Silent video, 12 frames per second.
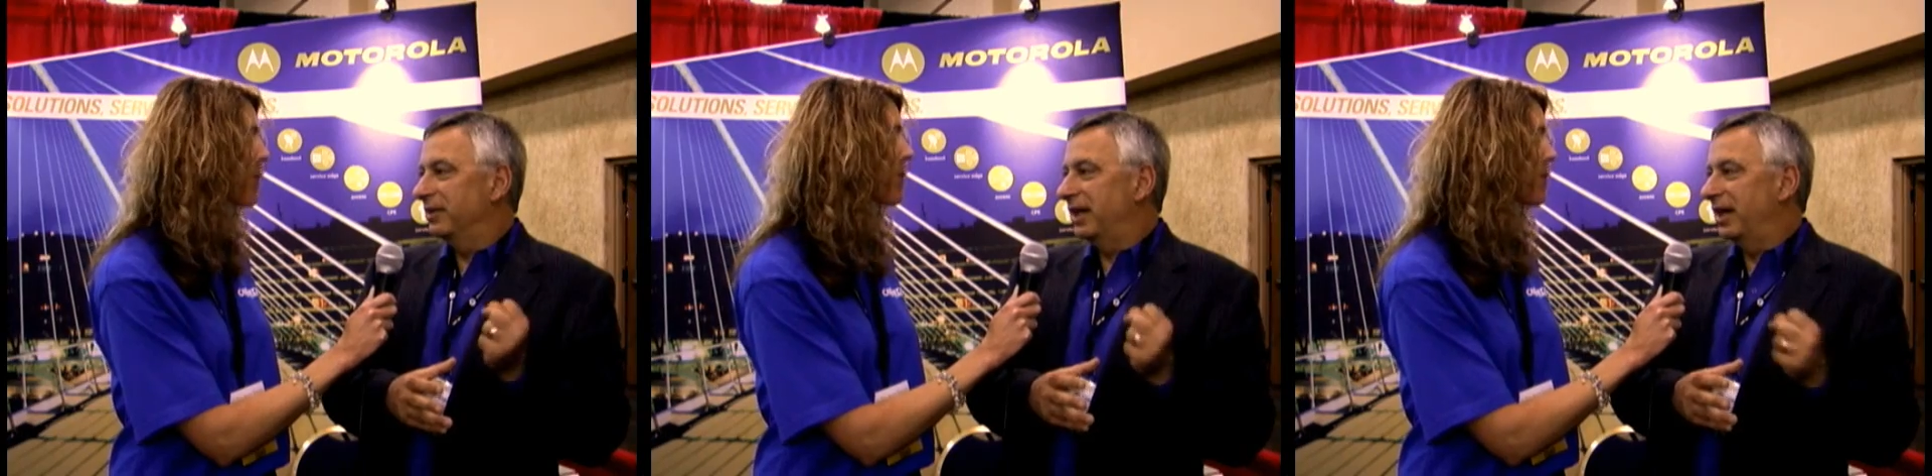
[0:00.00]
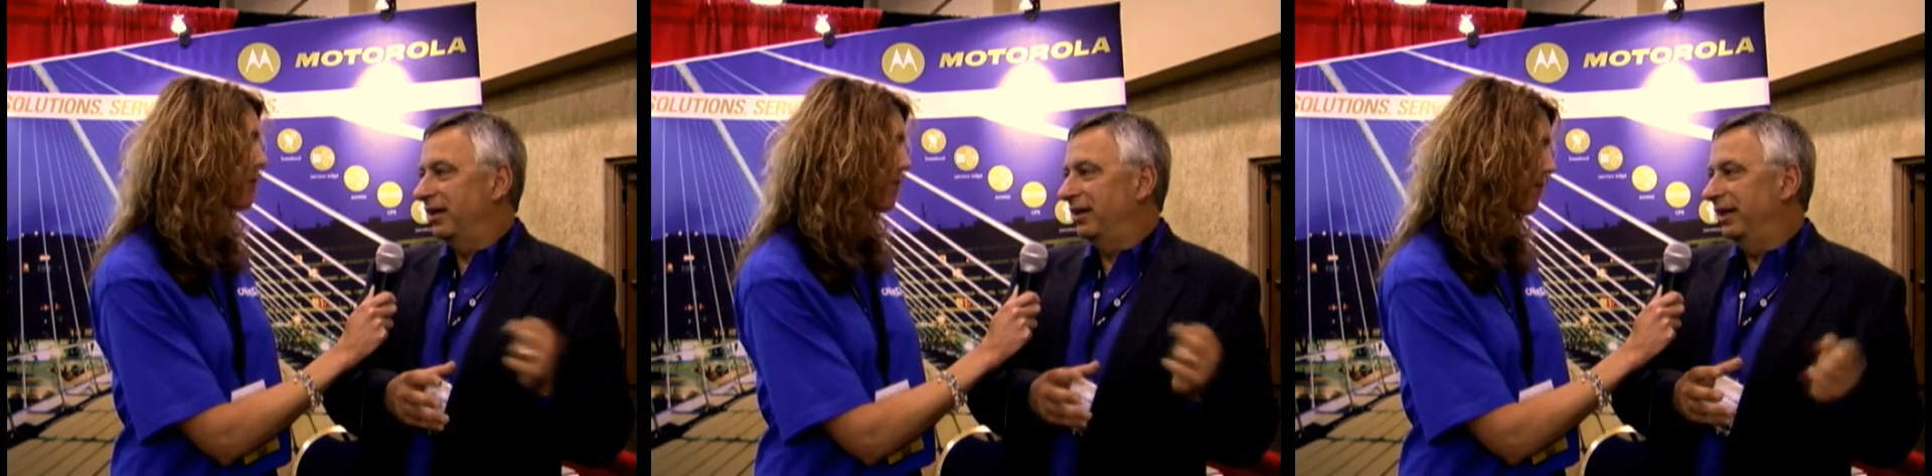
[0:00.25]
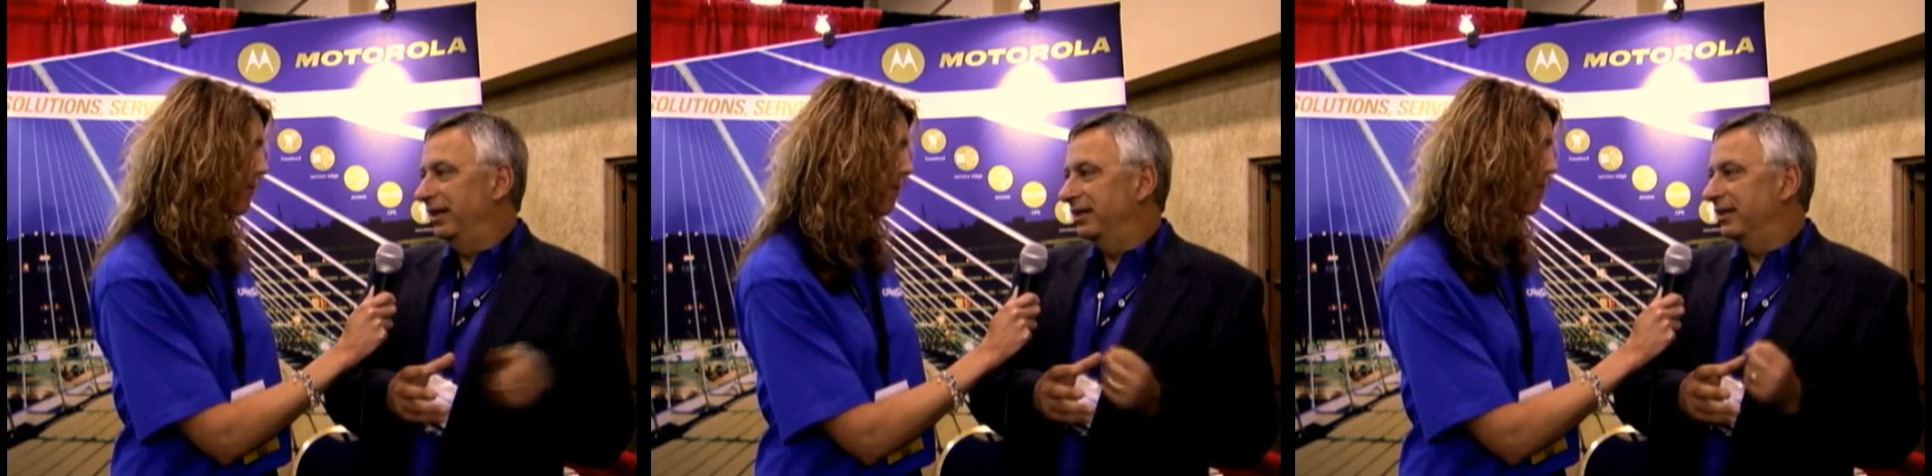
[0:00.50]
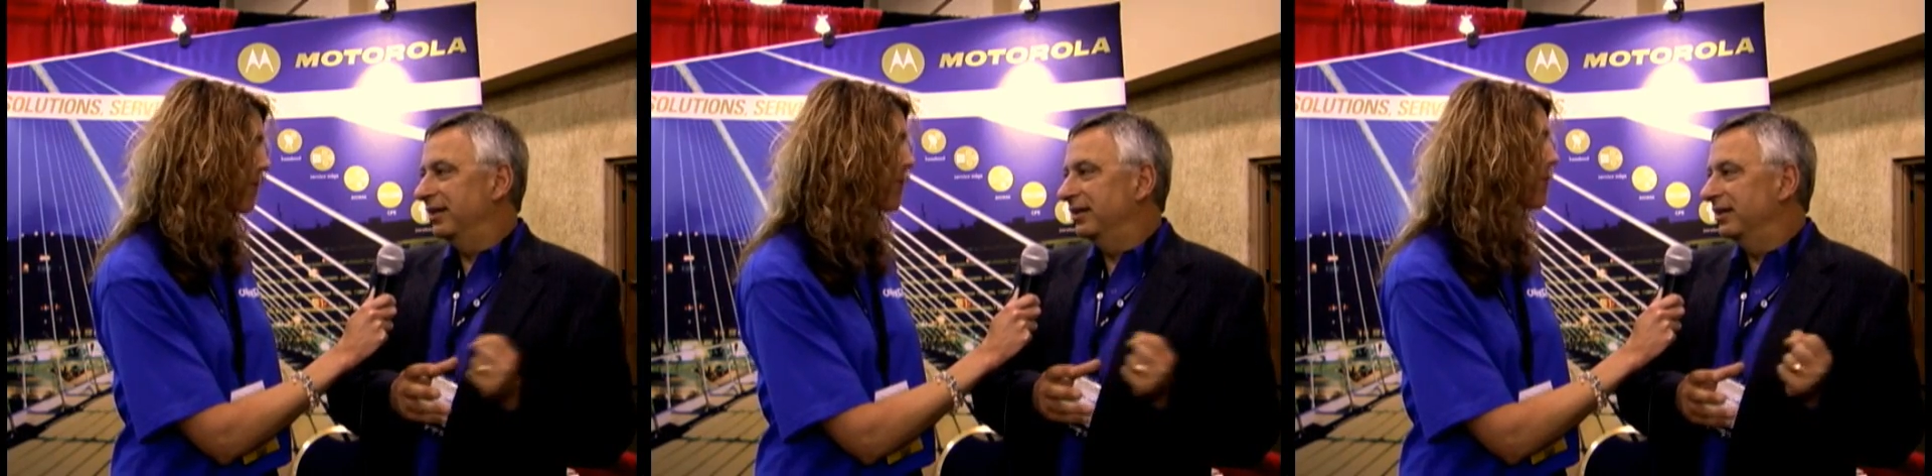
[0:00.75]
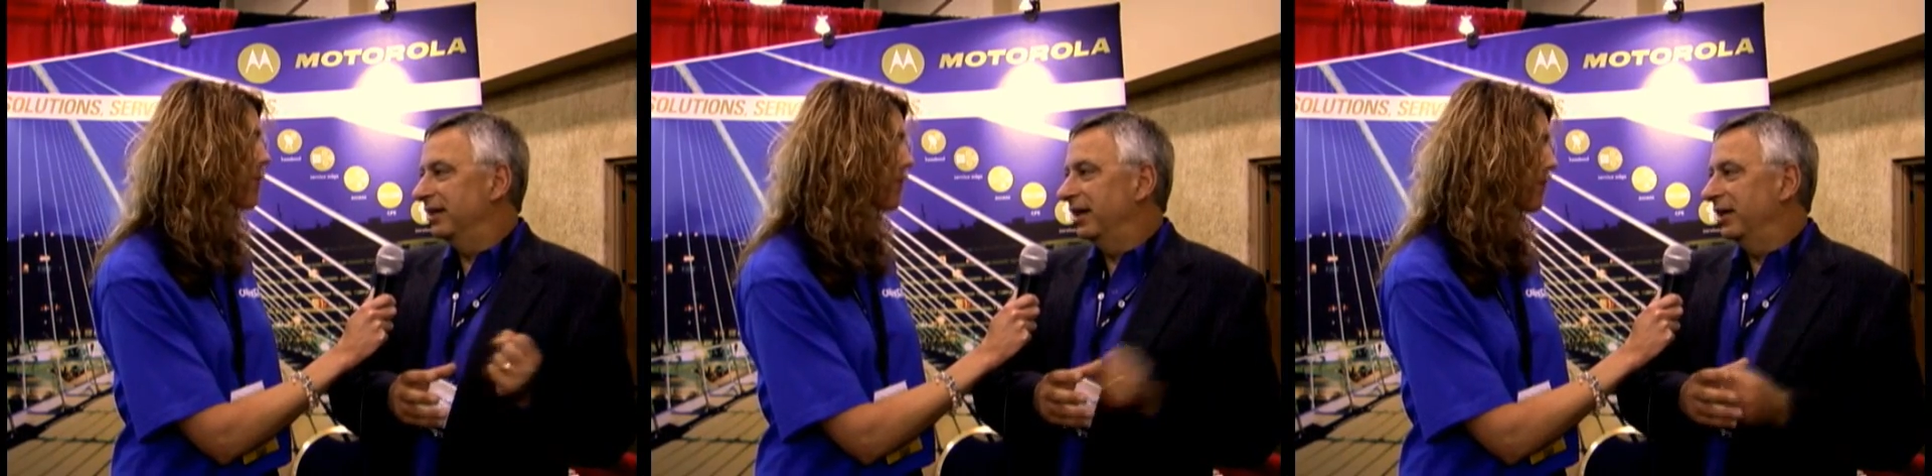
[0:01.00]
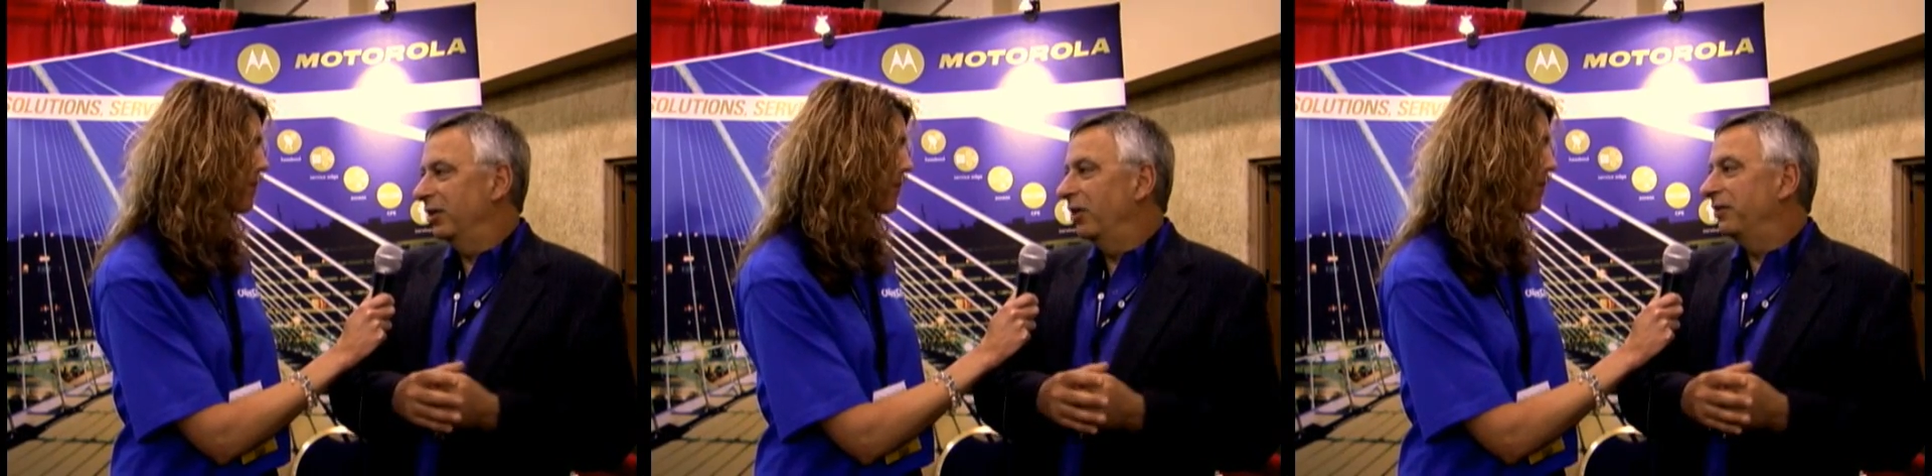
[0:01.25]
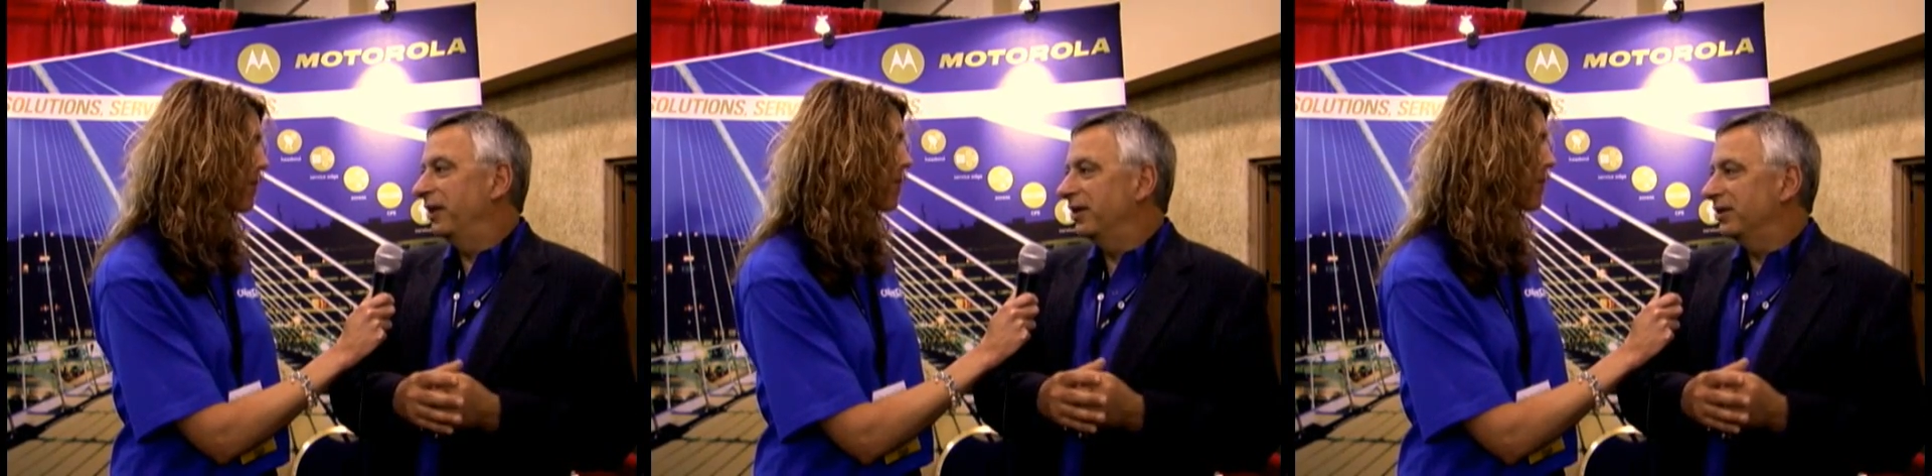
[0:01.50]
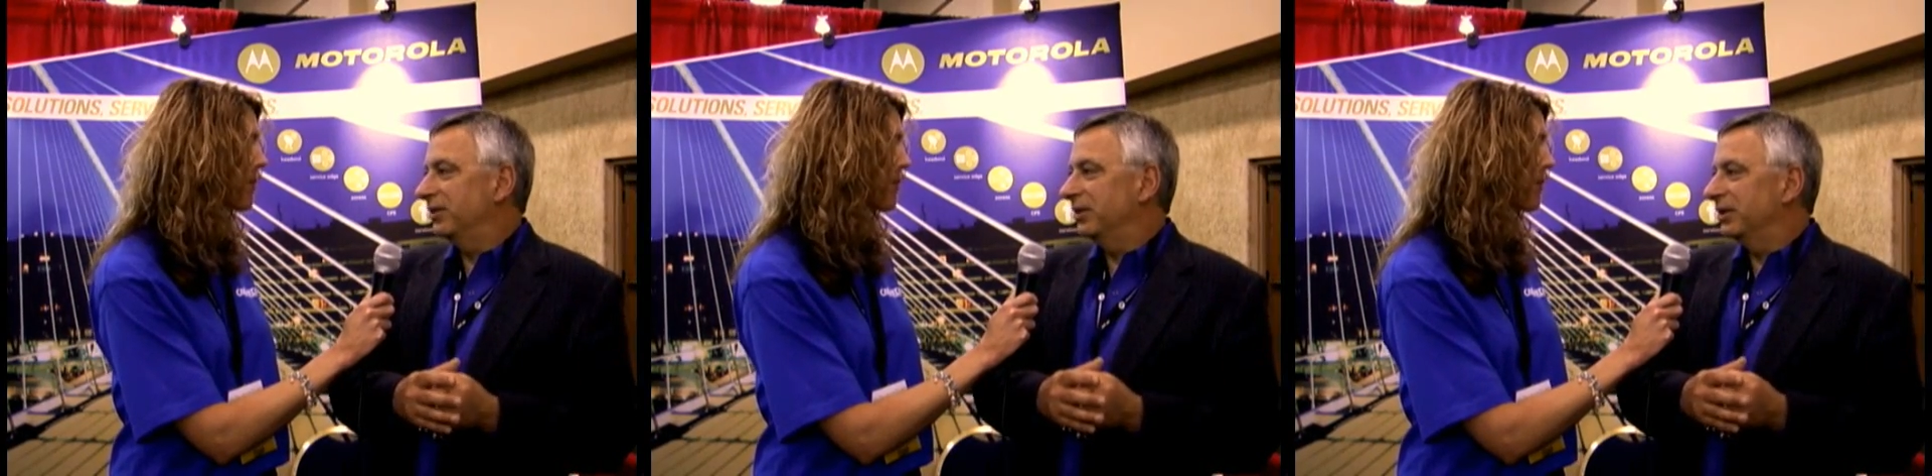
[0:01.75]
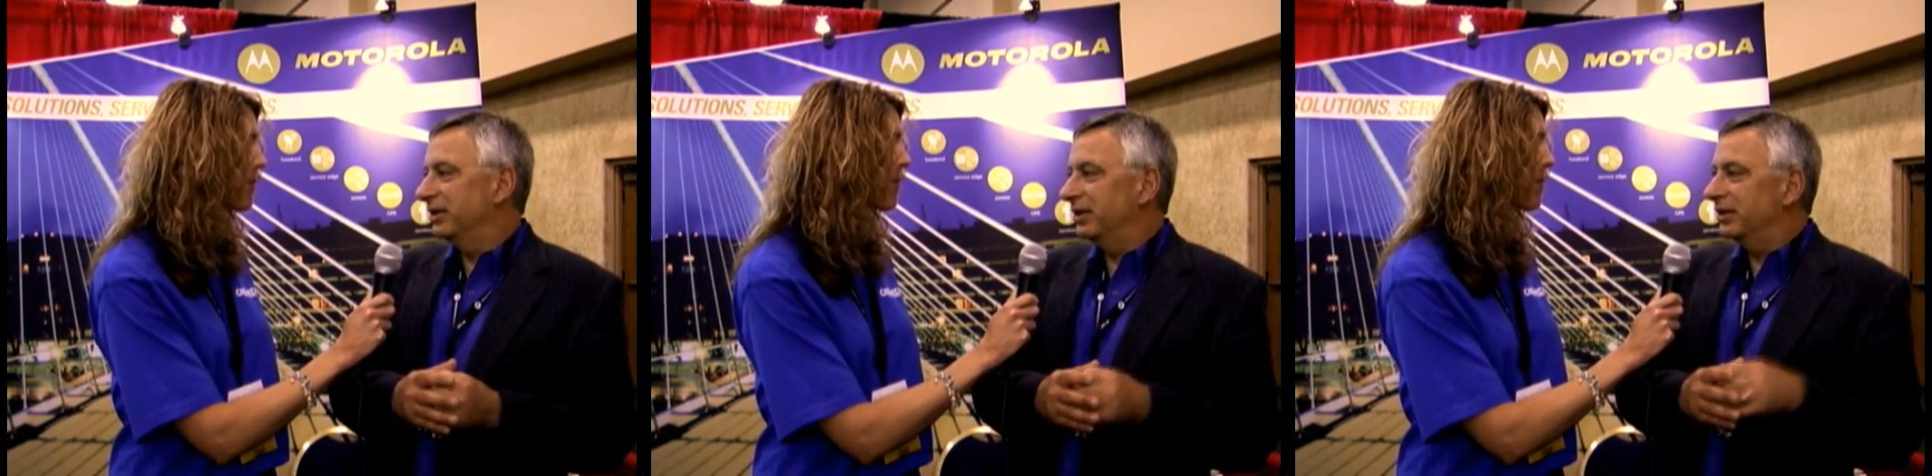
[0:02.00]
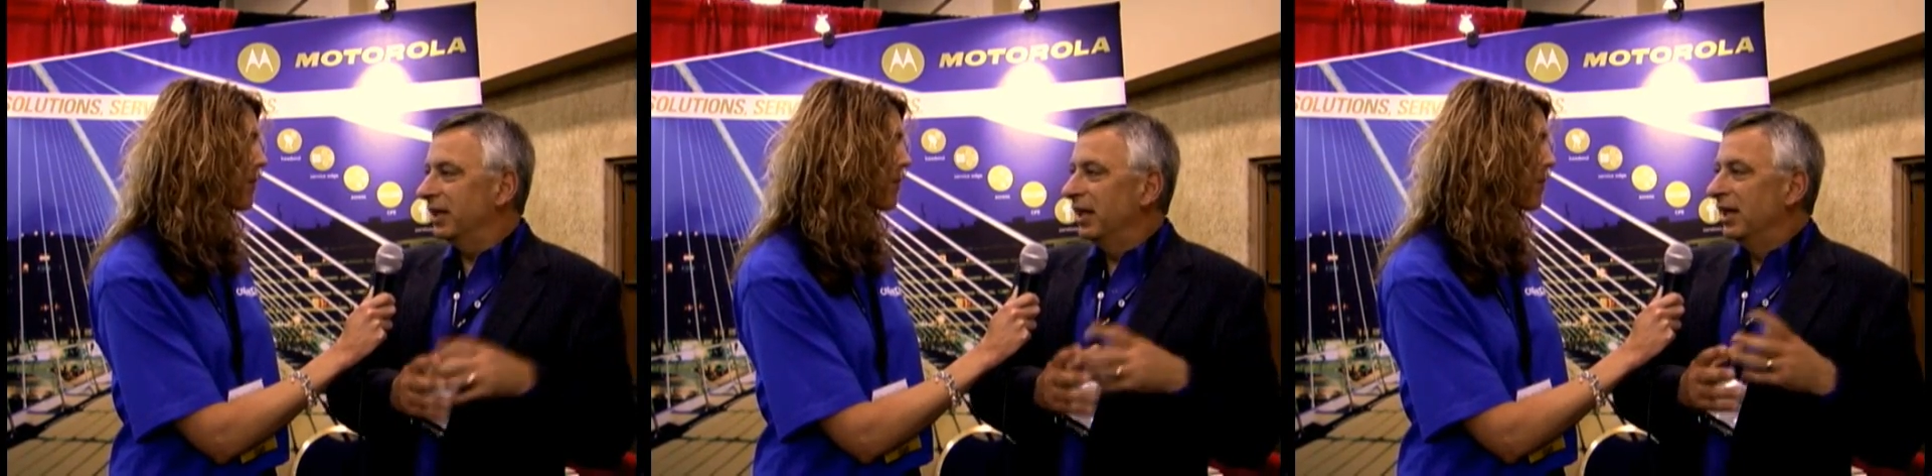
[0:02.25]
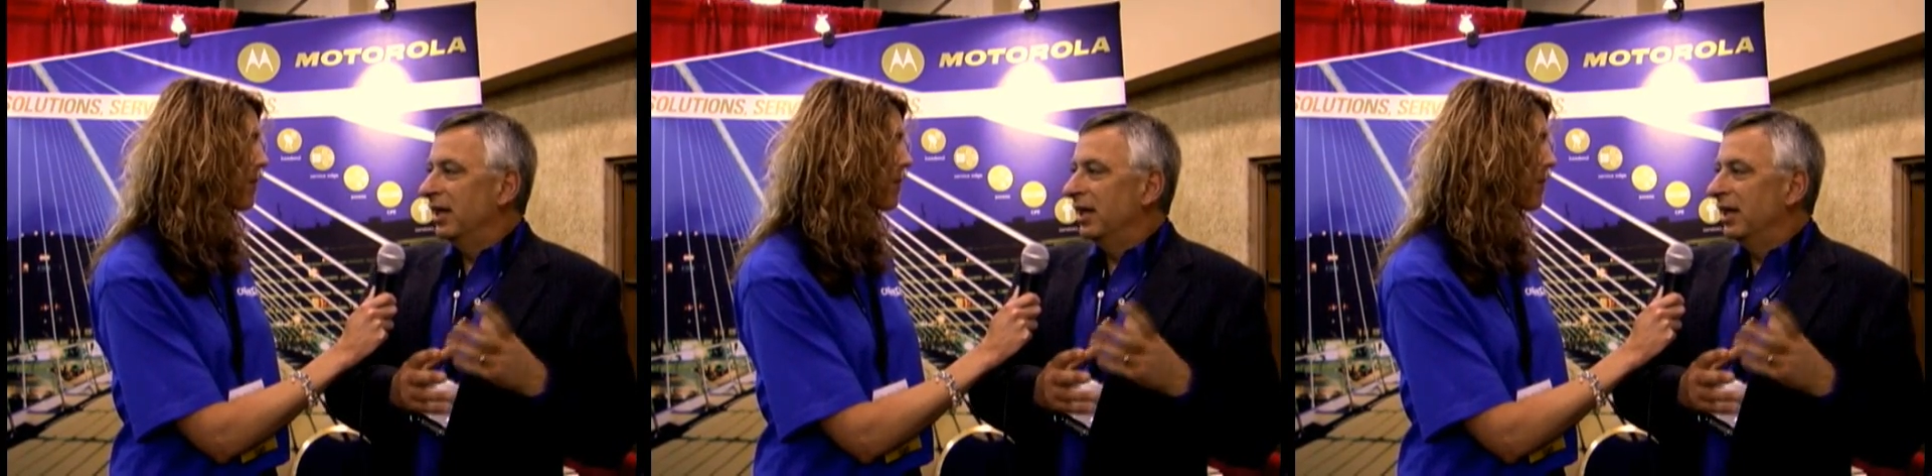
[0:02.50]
satellites and off-air sources,